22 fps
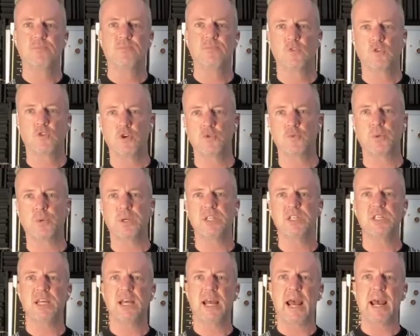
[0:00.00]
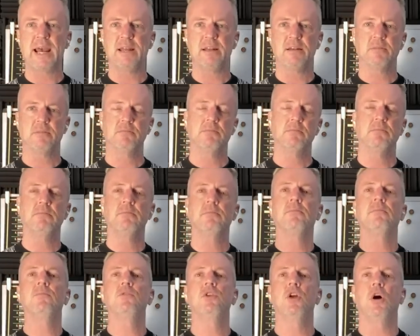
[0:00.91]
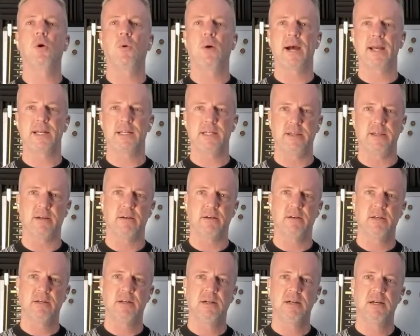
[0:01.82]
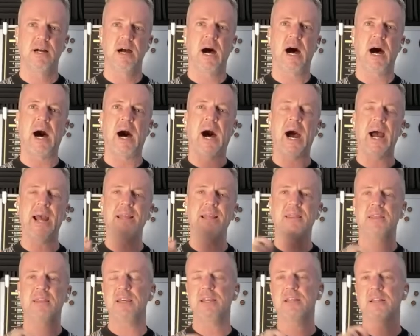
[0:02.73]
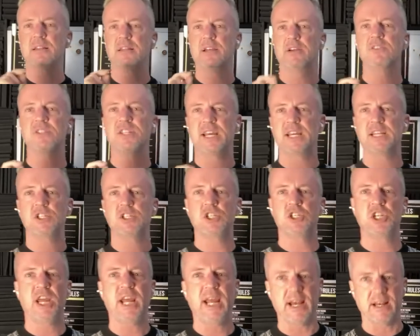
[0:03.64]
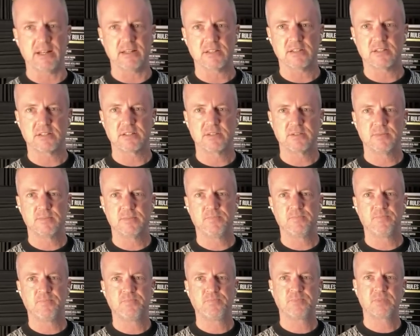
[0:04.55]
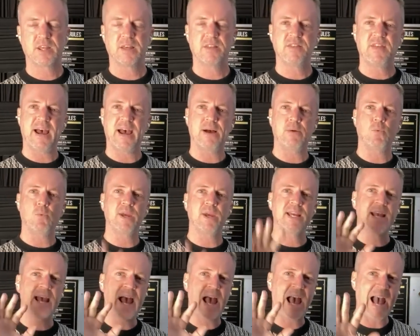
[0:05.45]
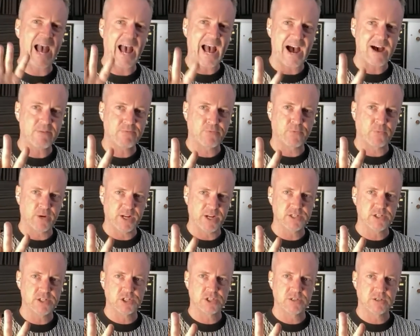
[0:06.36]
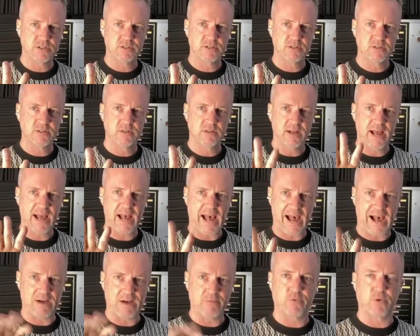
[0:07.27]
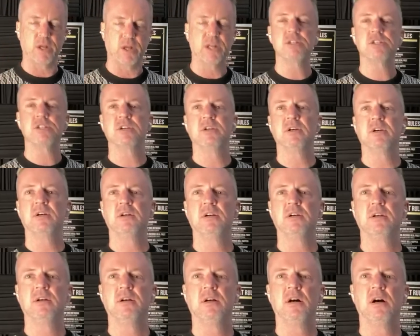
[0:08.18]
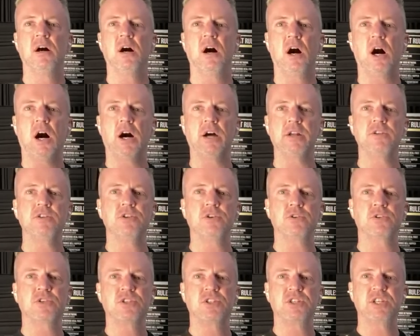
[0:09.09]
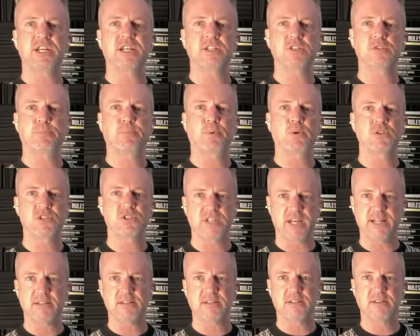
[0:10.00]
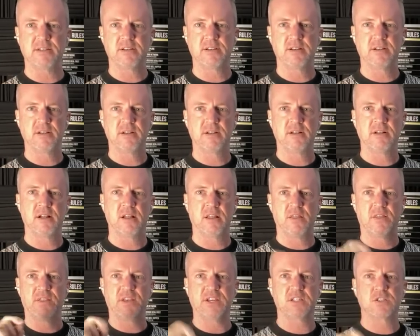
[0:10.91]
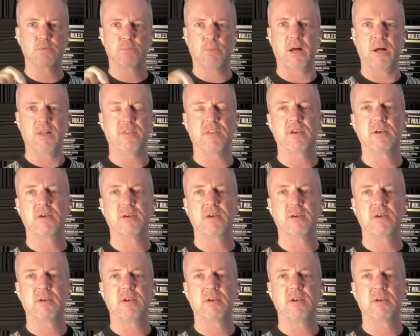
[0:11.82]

Could we see eight? No idea. I think there's a chance that we average, average under 6% this month.